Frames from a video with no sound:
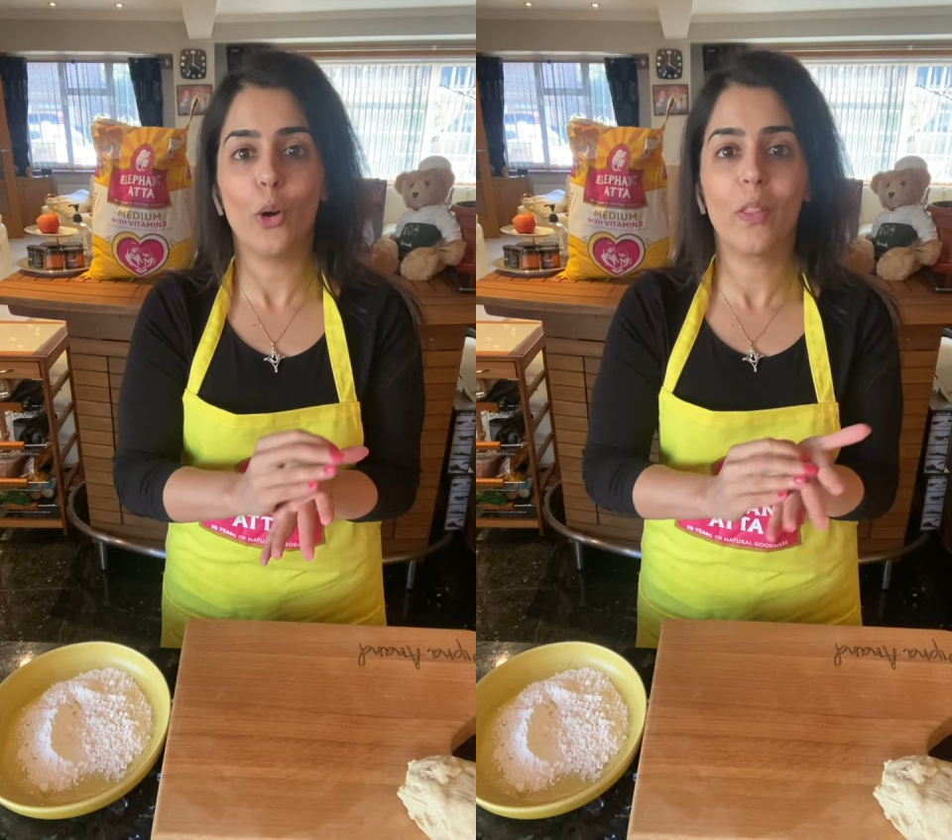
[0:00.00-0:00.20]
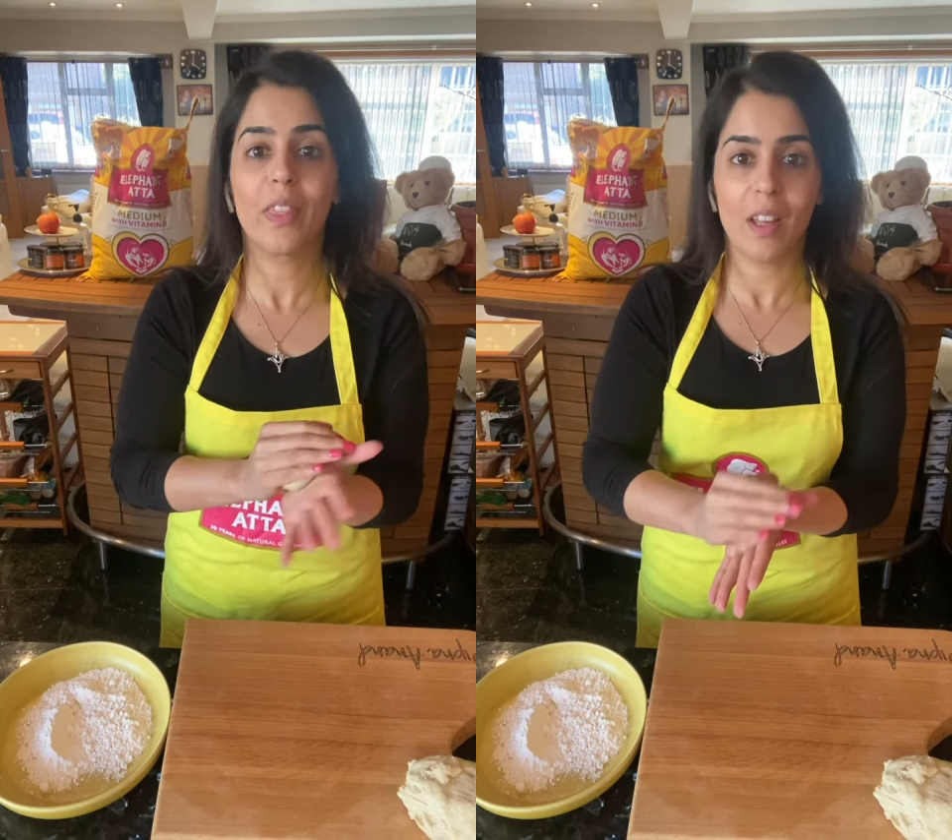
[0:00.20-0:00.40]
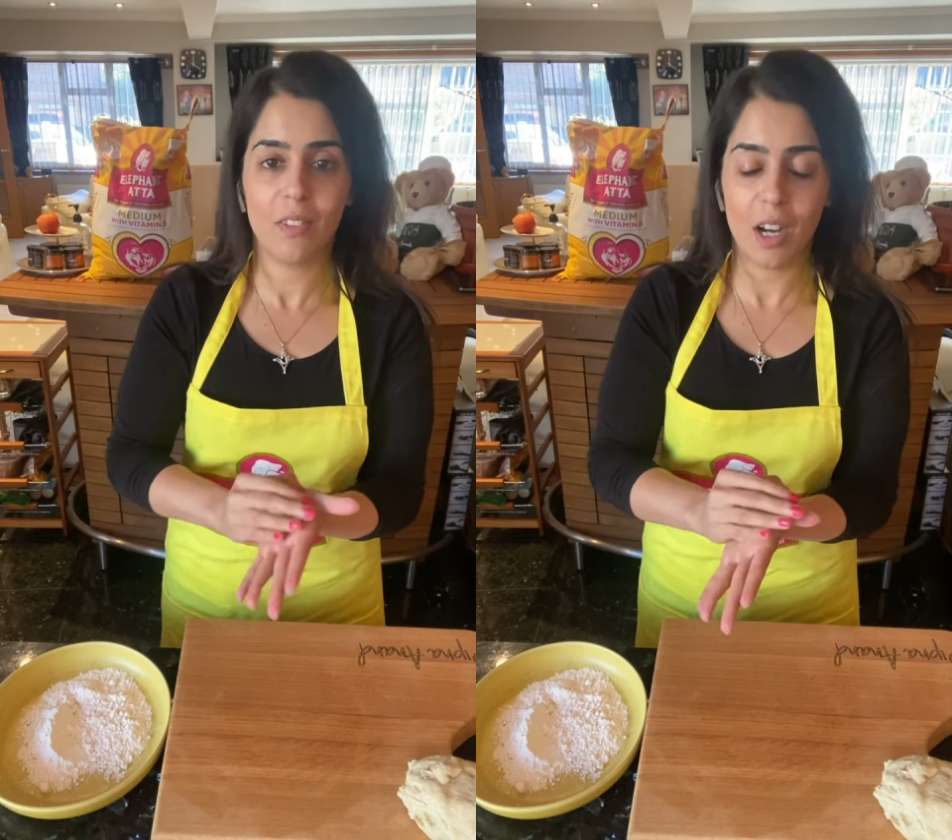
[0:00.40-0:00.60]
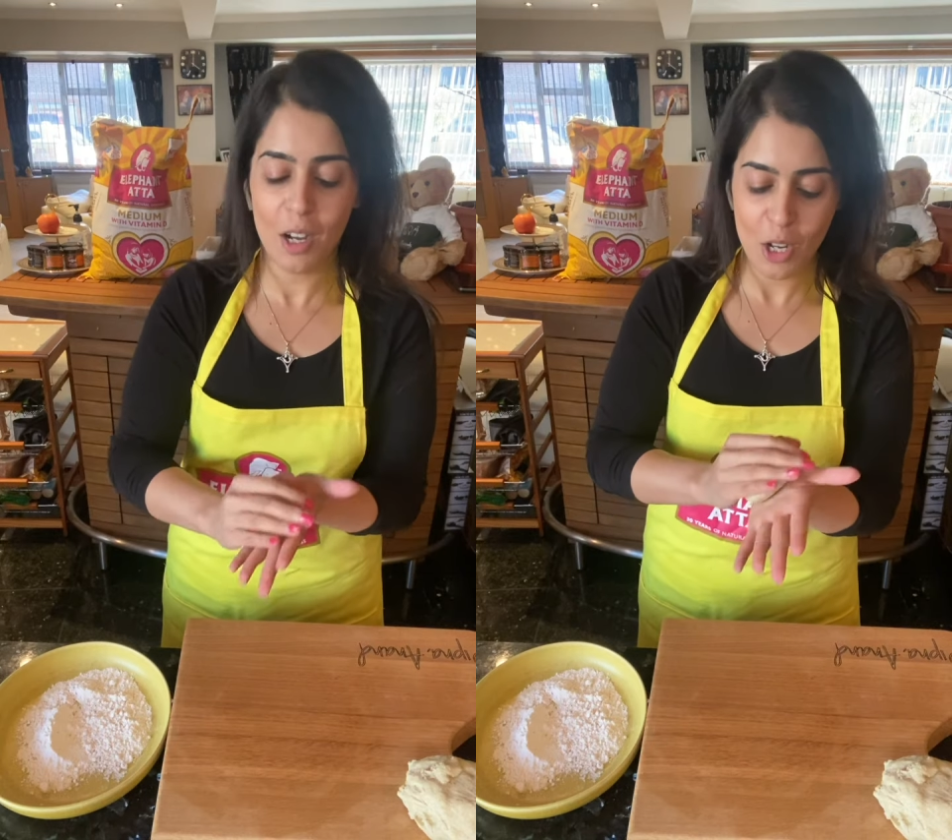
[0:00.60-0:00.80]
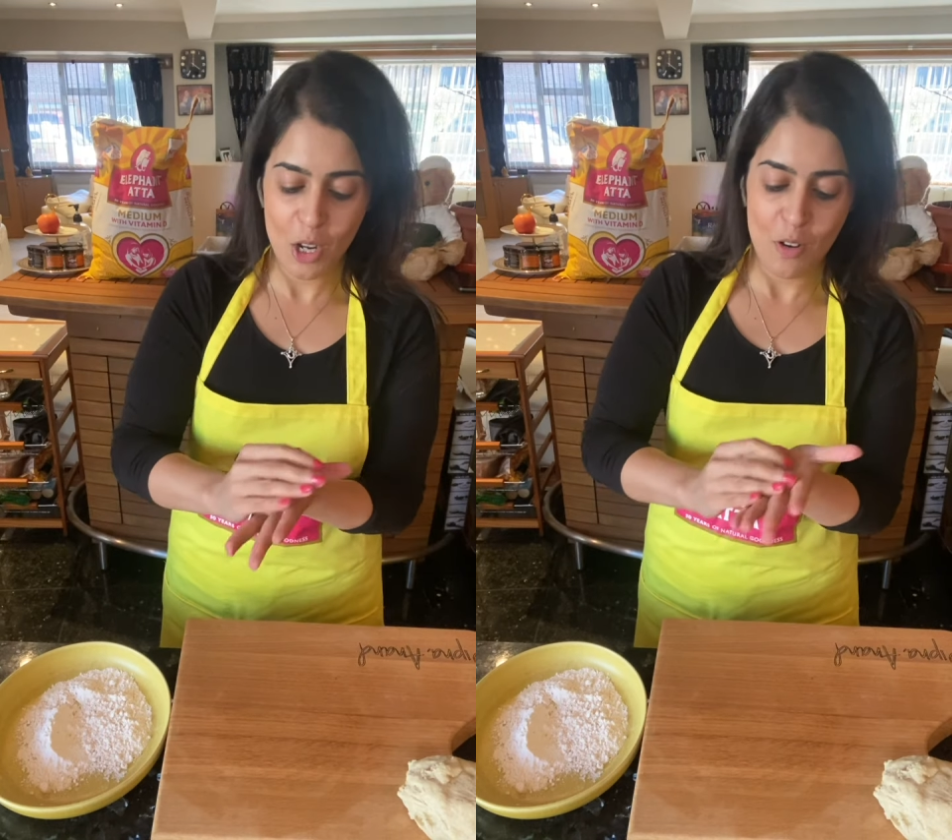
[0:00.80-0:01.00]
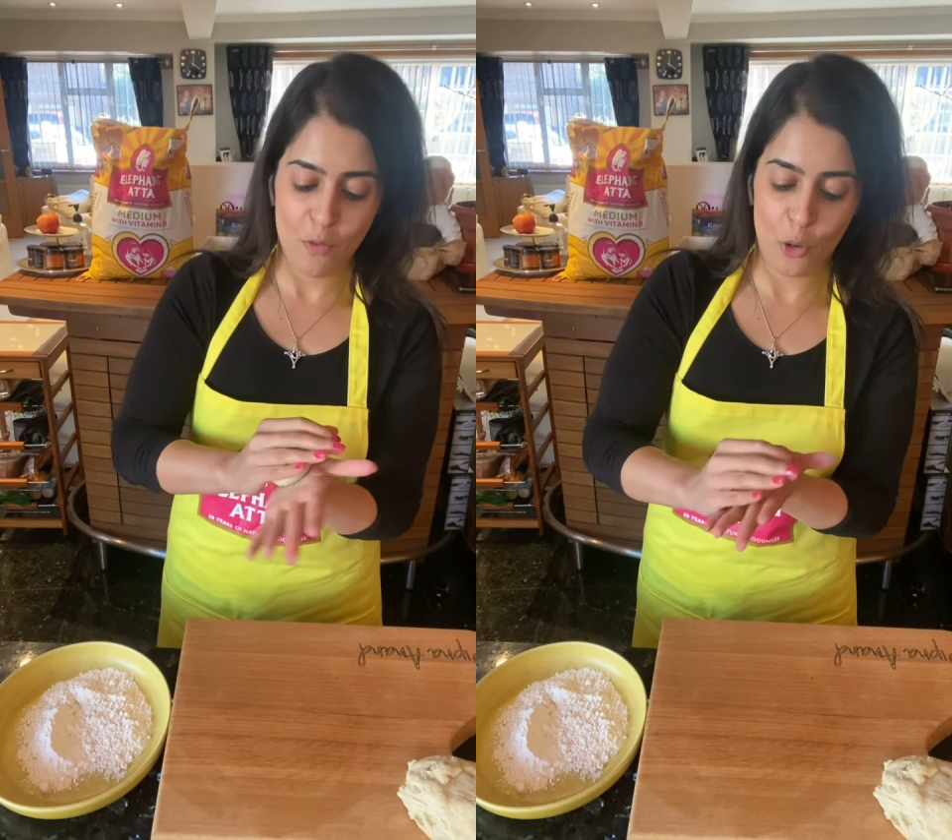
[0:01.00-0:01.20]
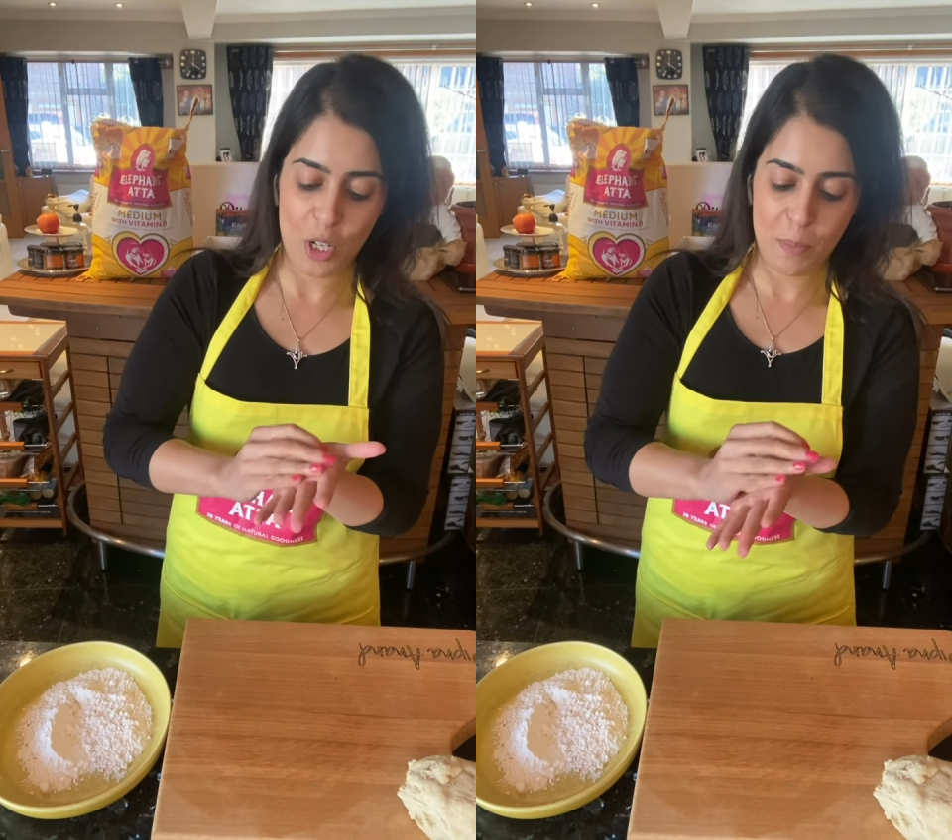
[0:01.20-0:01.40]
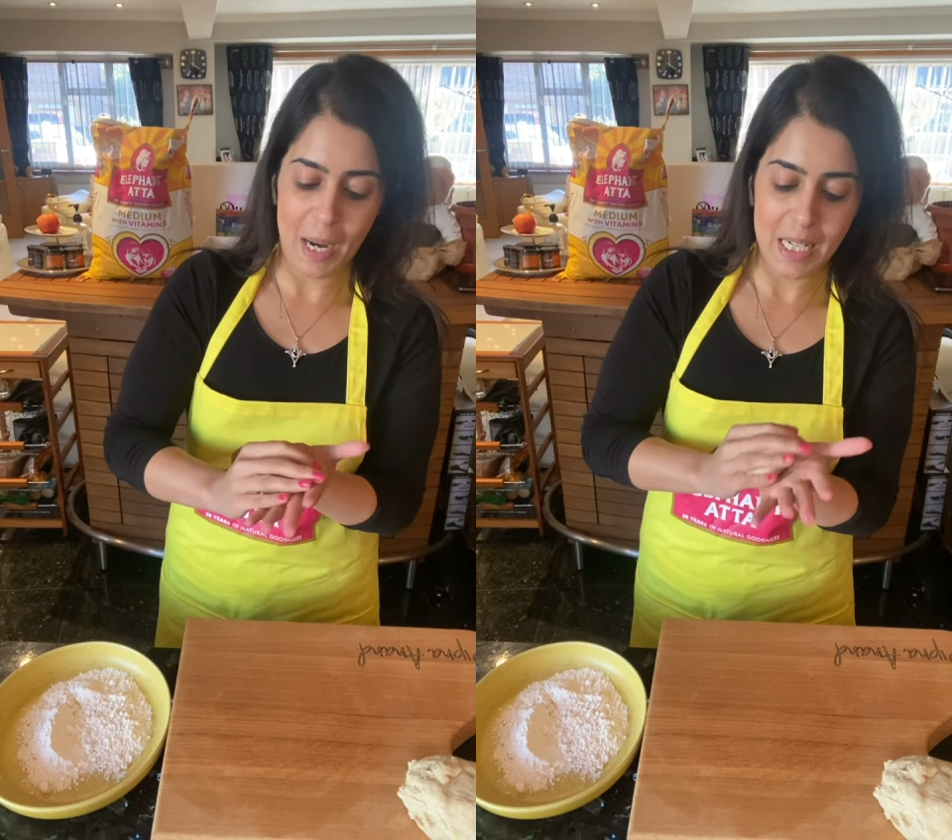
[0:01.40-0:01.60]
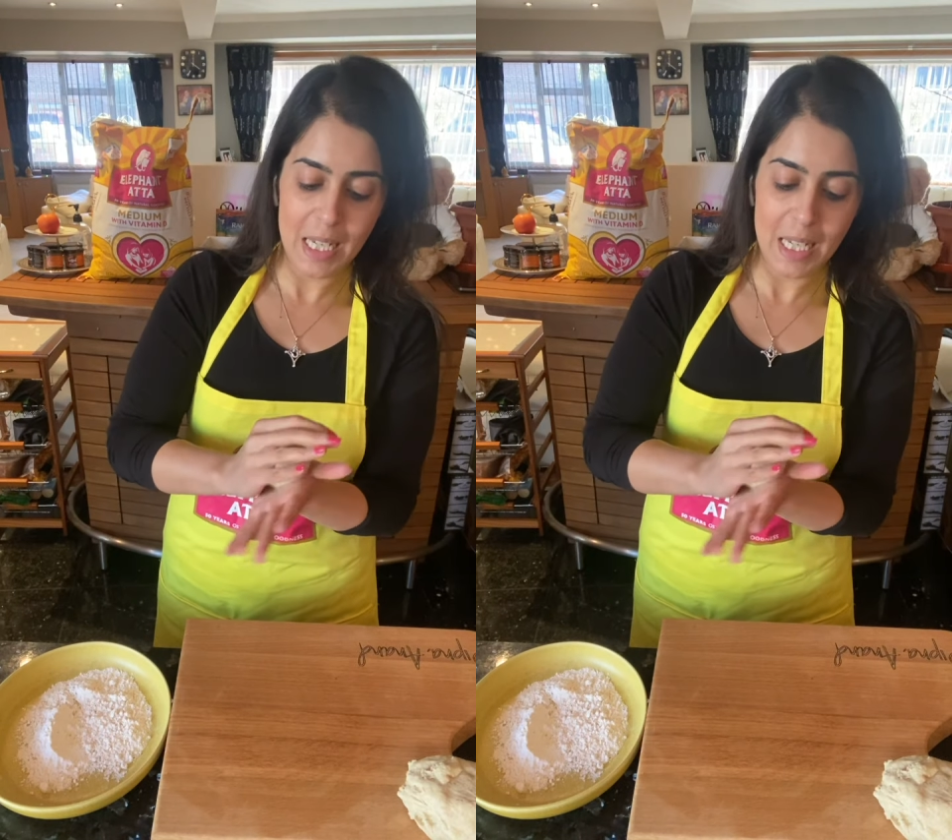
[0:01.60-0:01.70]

tawa for a chapatti.